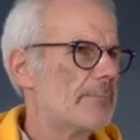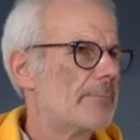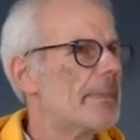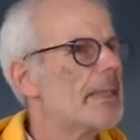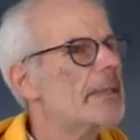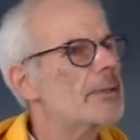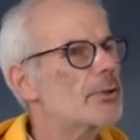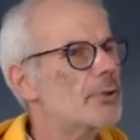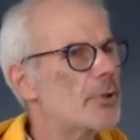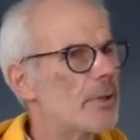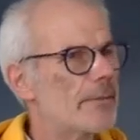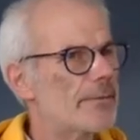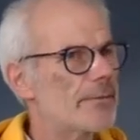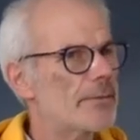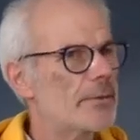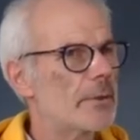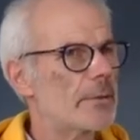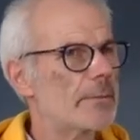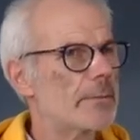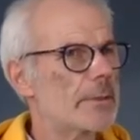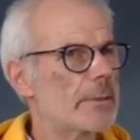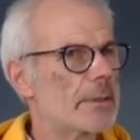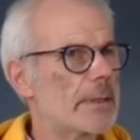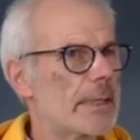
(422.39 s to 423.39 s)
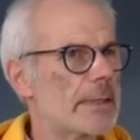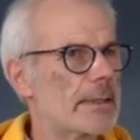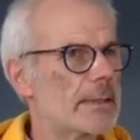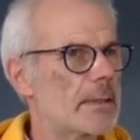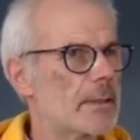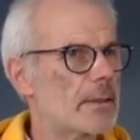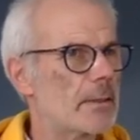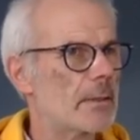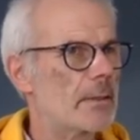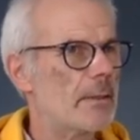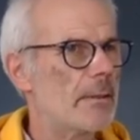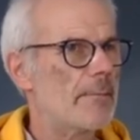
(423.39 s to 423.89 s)
much of human
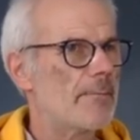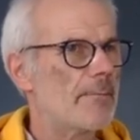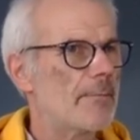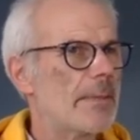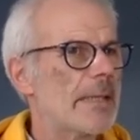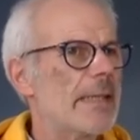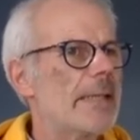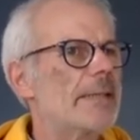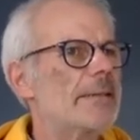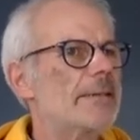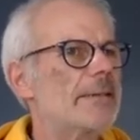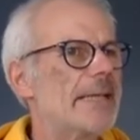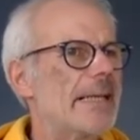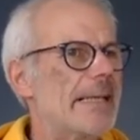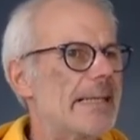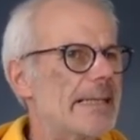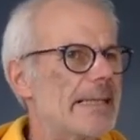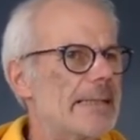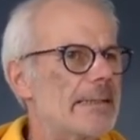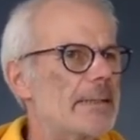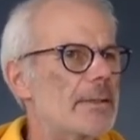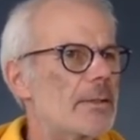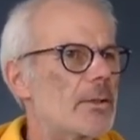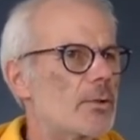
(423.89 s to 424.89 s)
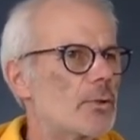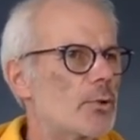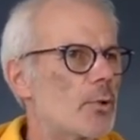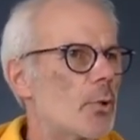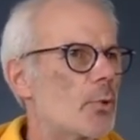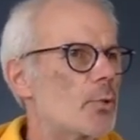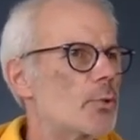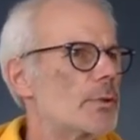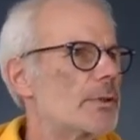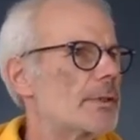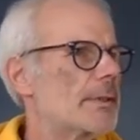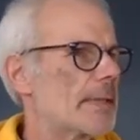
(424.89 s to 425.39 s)
rights law, there is
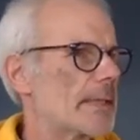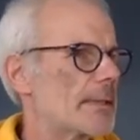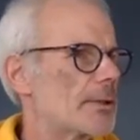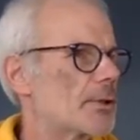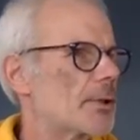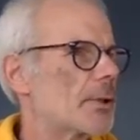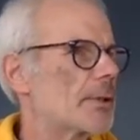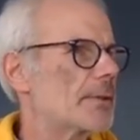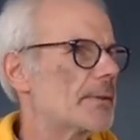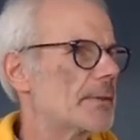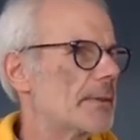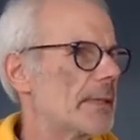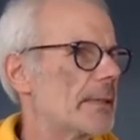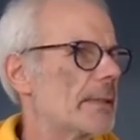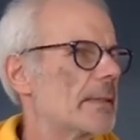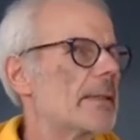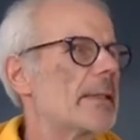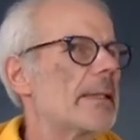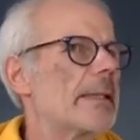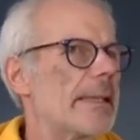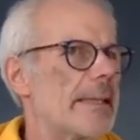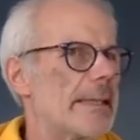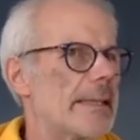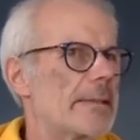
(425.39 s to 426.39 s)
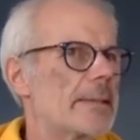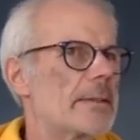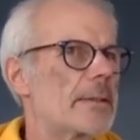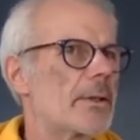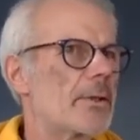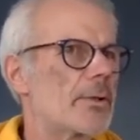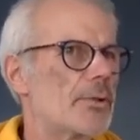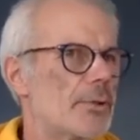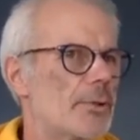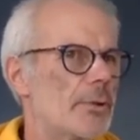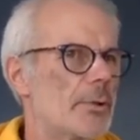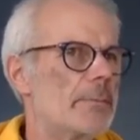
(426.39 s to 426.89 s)
no such thing
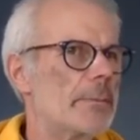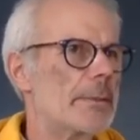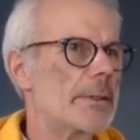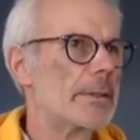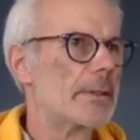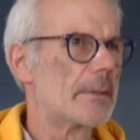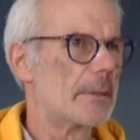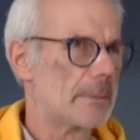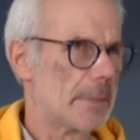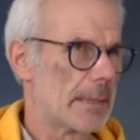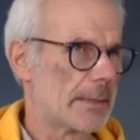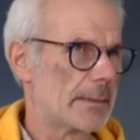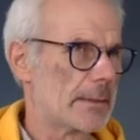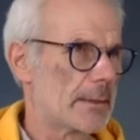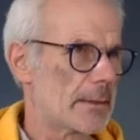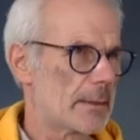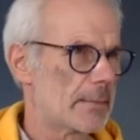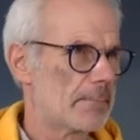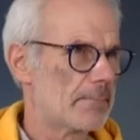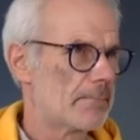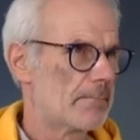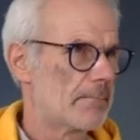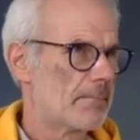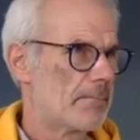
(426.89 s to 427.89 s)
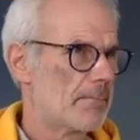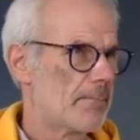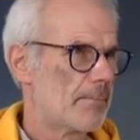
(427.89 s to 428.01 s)
as human rights.